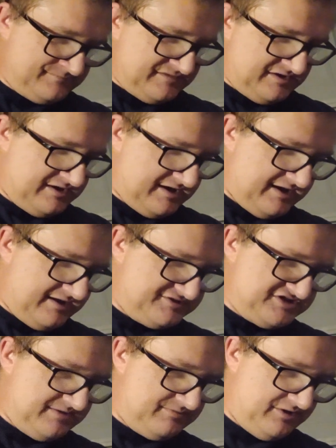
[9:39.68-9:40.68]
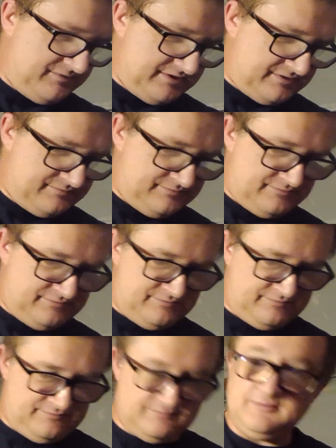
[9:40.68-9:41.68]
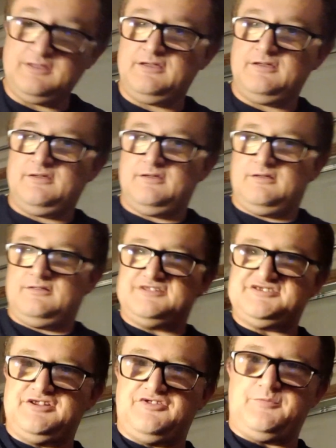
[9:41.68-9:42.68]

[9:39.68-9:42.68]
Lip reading: Okay, let's keep going. That's another